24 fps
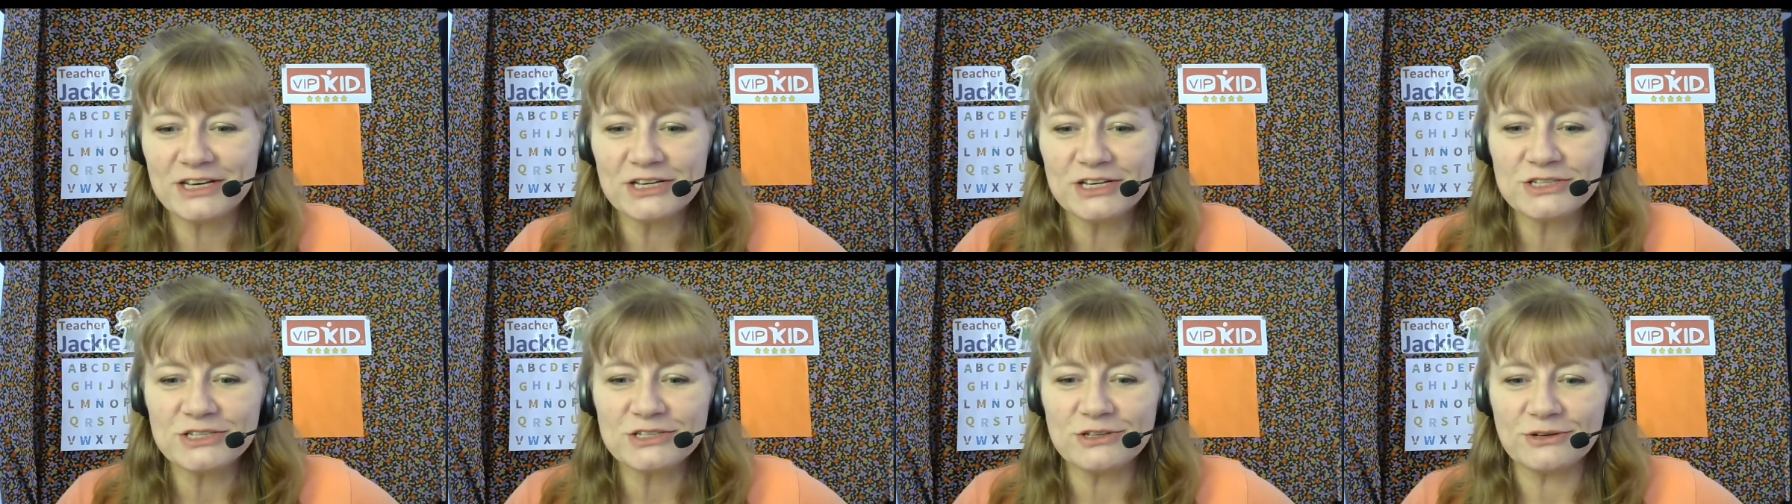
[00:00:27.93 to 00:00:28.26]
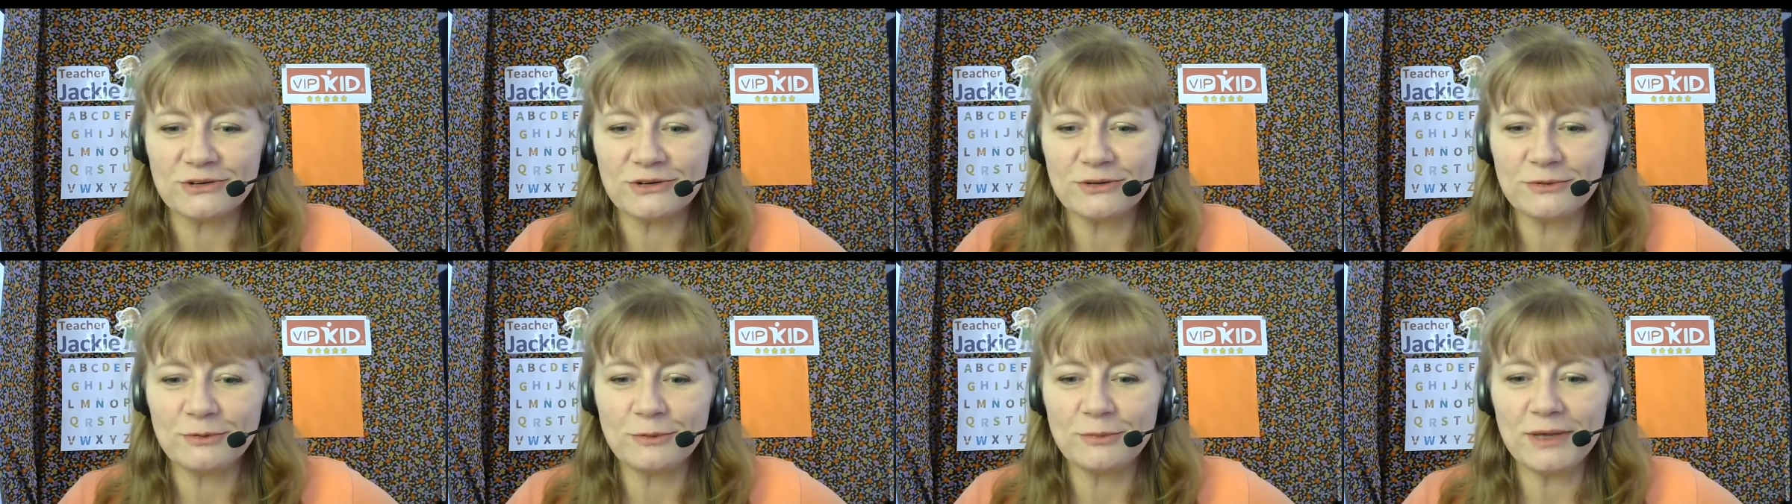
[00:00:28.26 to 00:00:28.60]
So
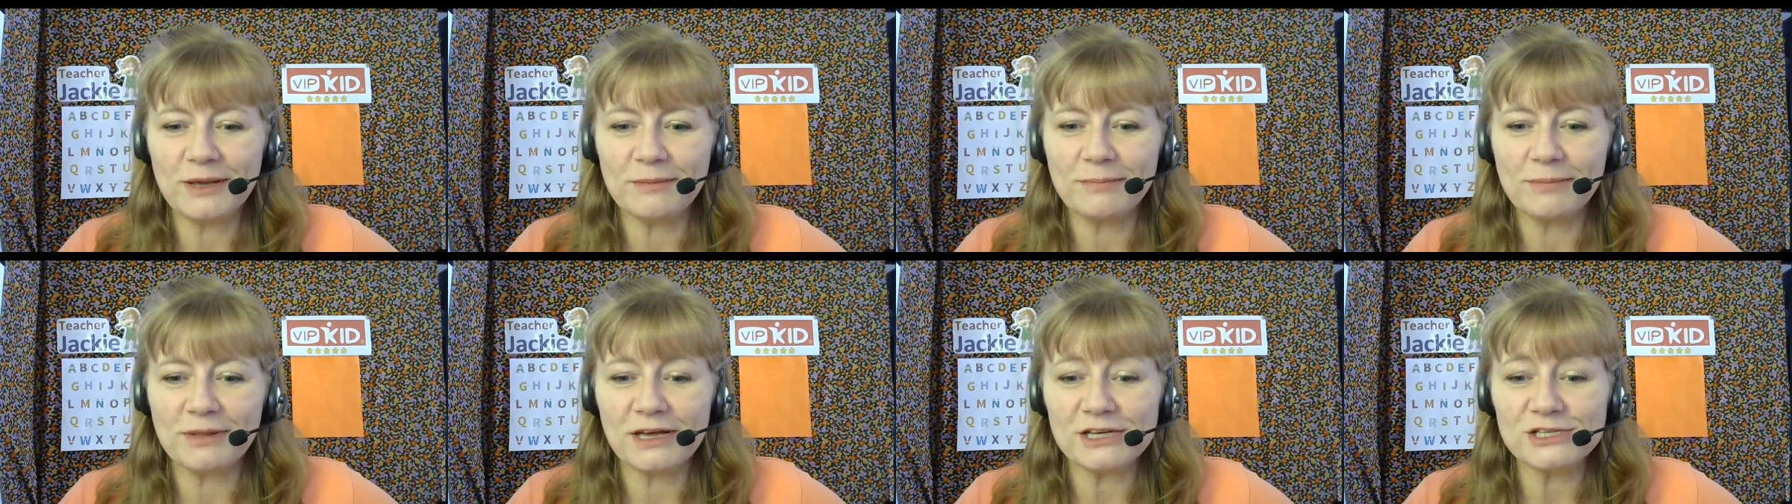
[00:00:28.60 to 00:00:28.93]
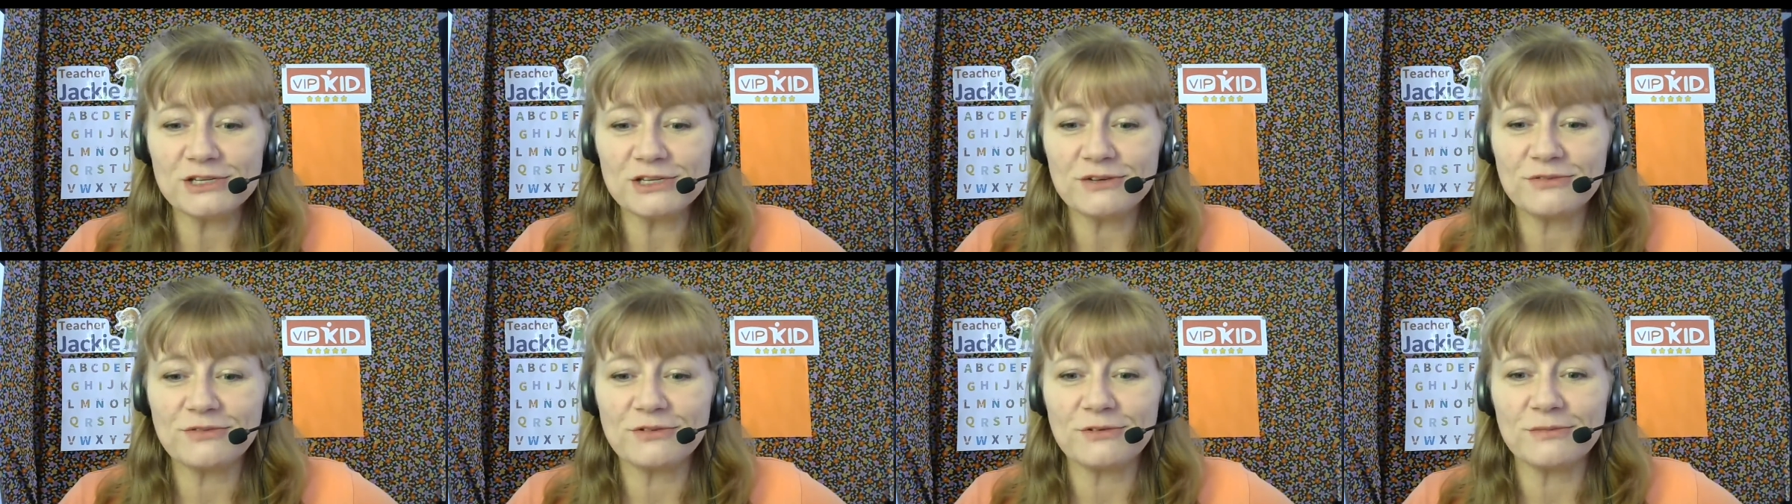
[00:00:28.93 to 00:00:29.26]
it will be a
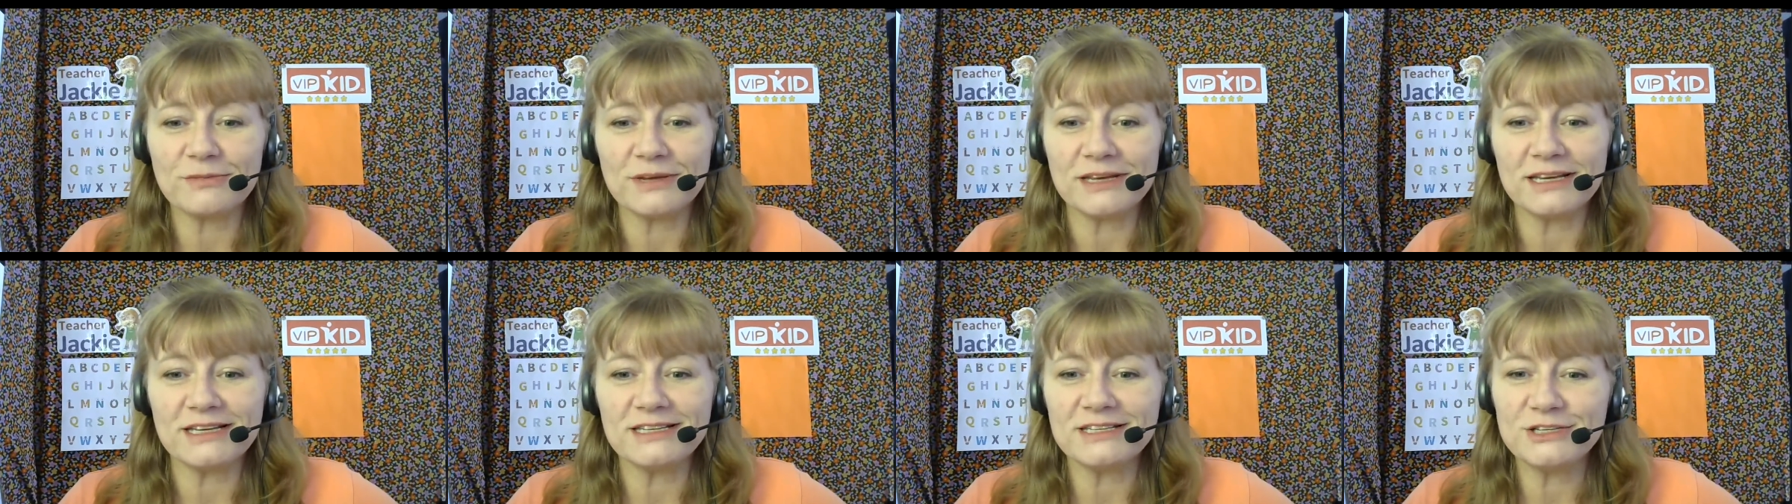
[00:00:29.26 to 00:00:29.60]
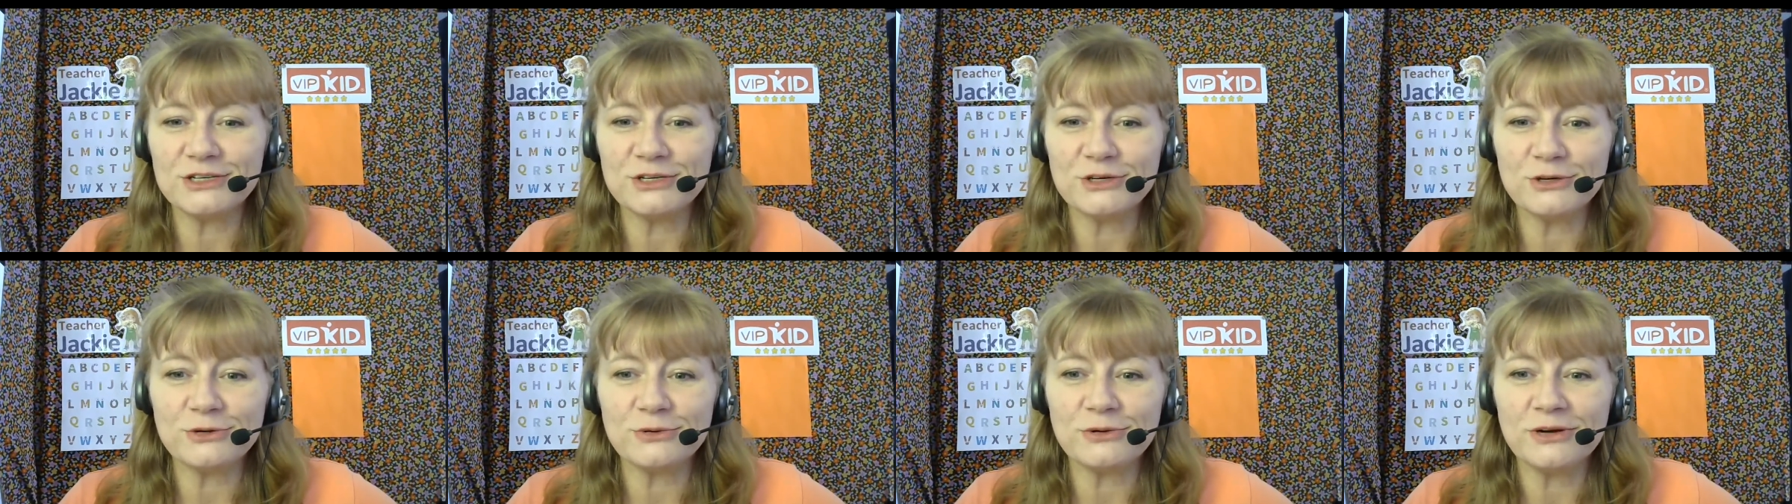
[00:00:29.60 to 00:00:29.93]
pleasure for me
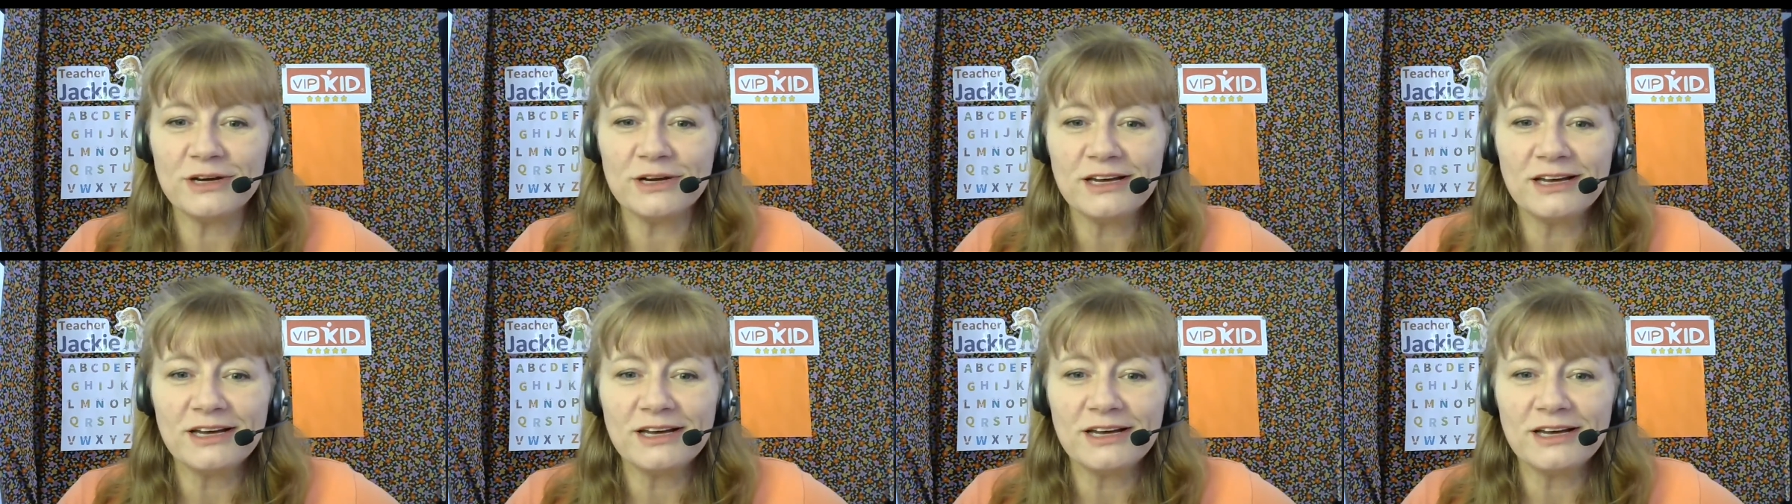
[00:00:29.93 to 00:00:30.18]
to